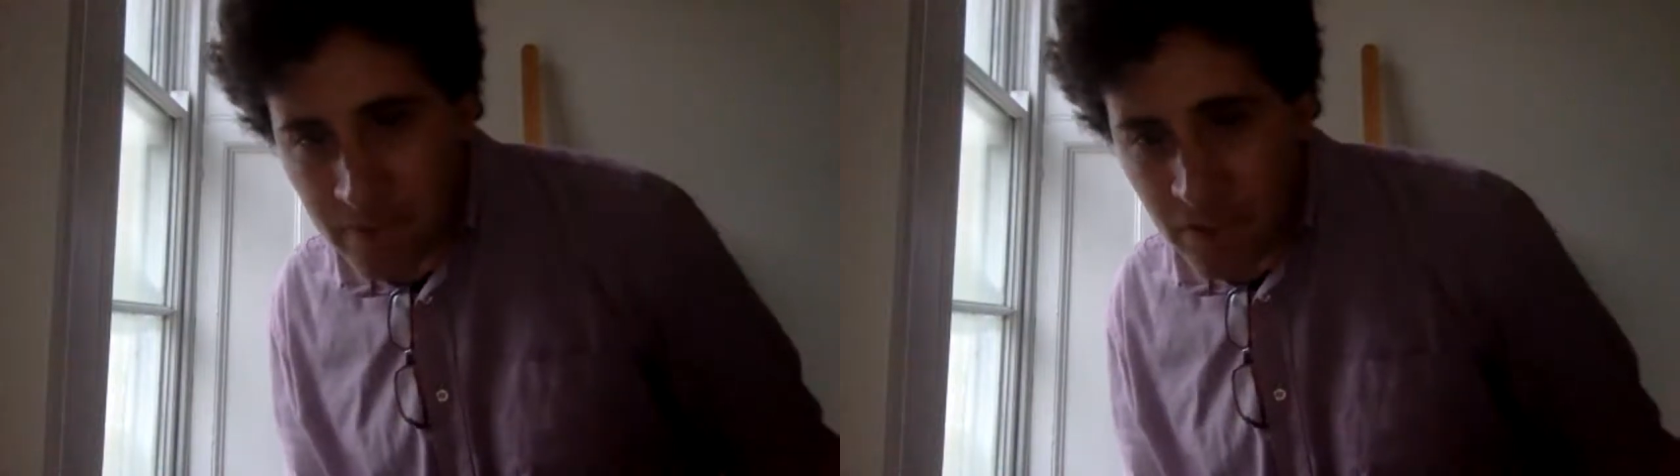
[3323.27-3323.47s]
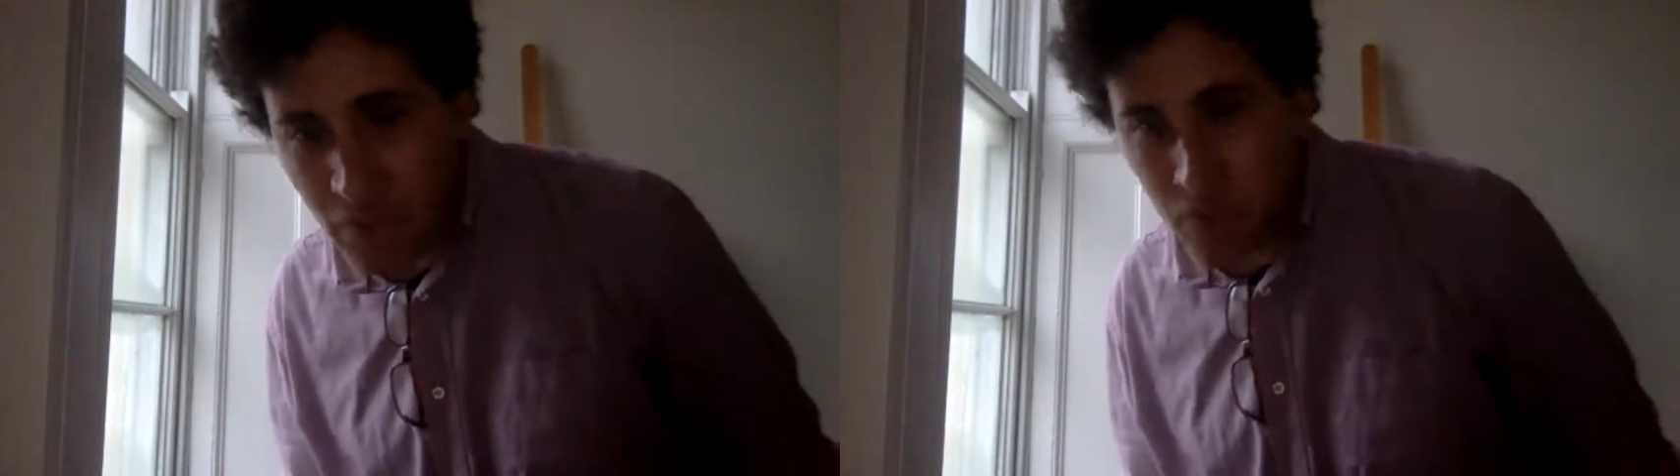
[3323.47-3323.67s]

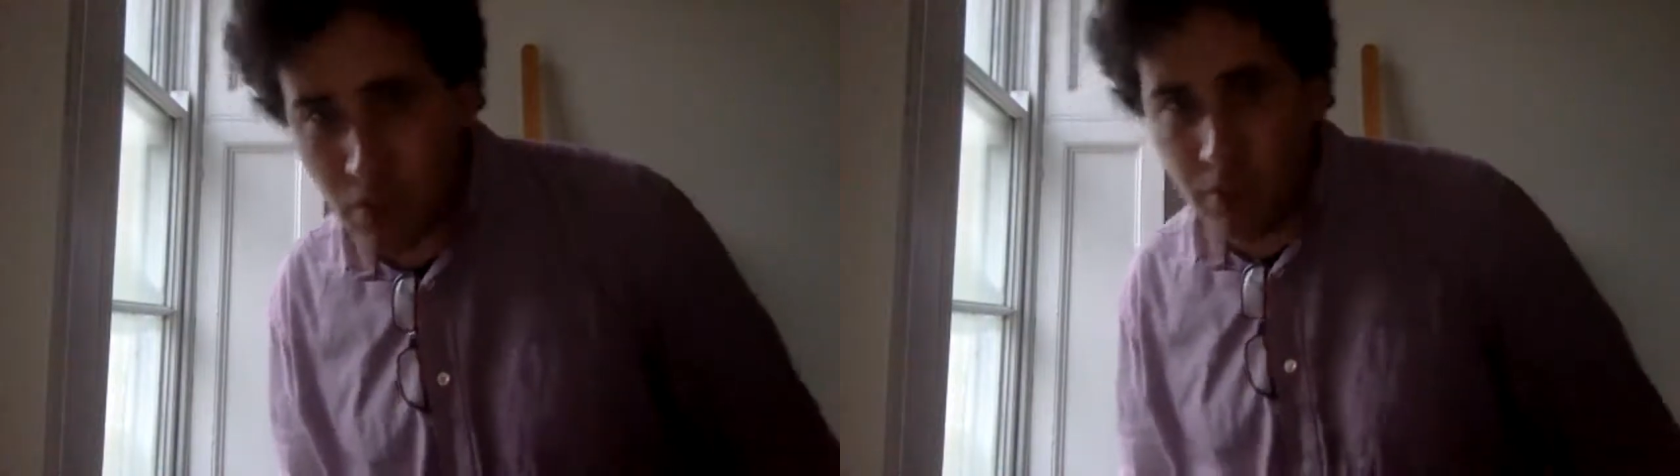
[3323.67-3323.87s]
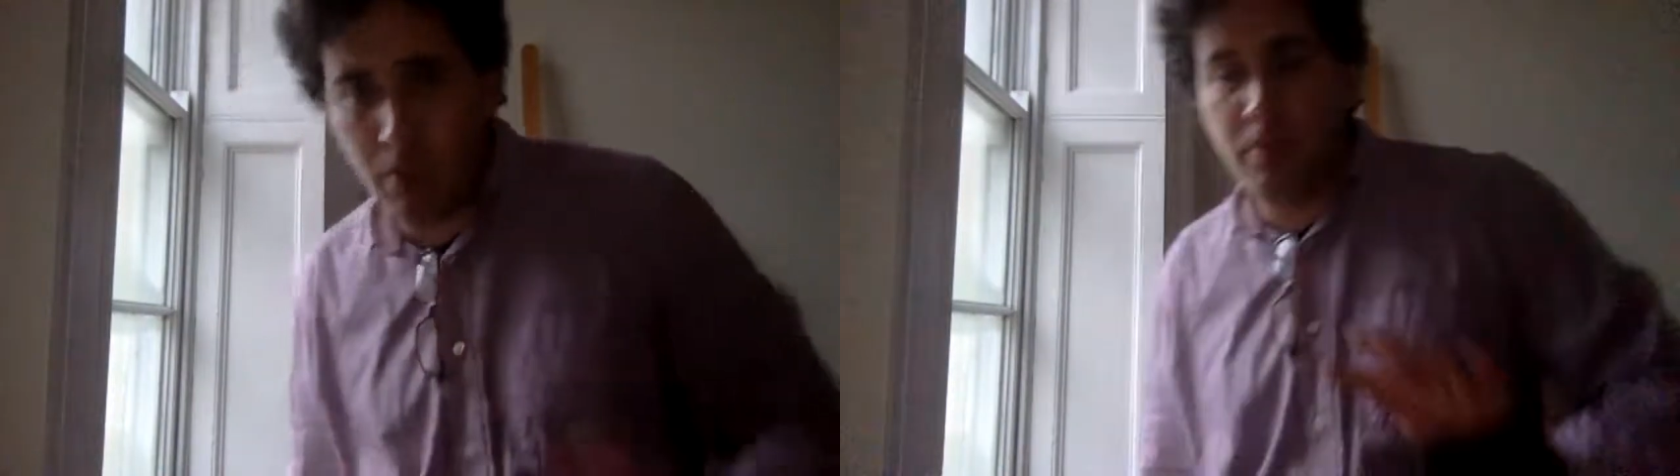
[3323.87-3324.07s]
mean, this was a
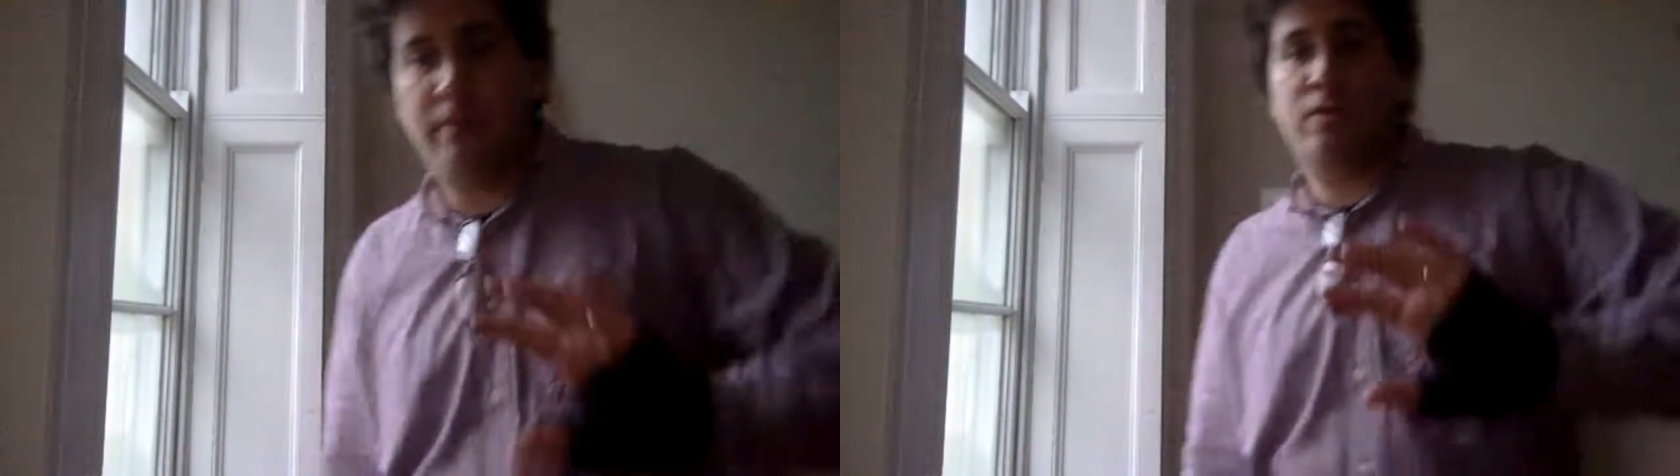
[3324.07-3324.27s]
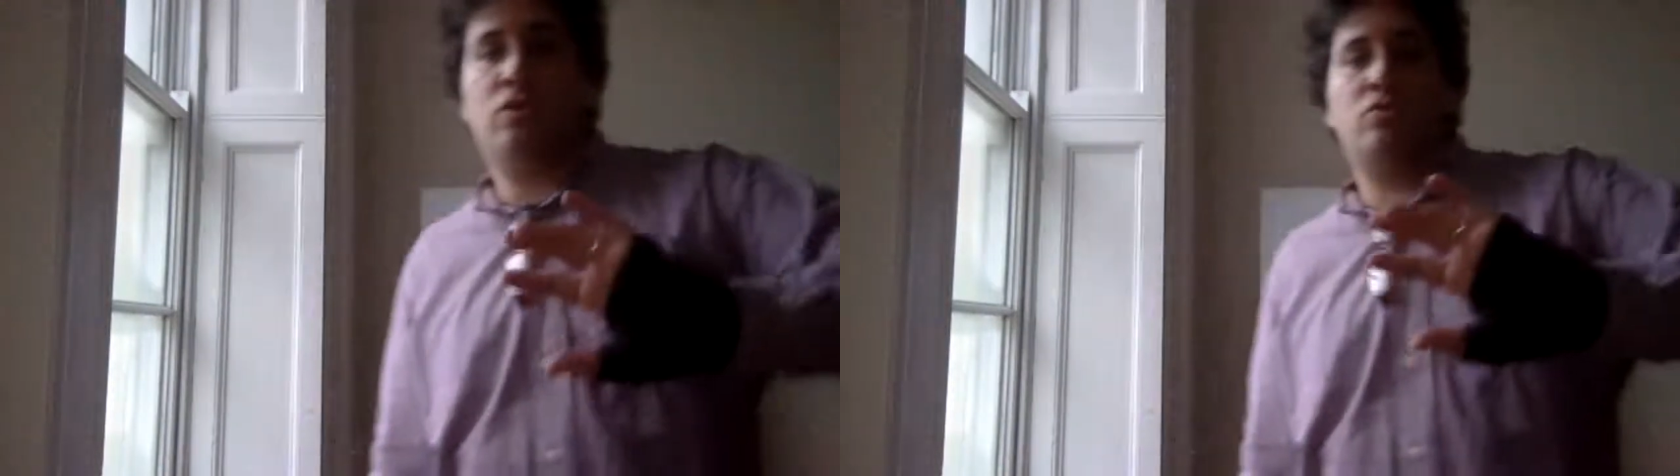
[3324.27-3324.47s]
little bit of a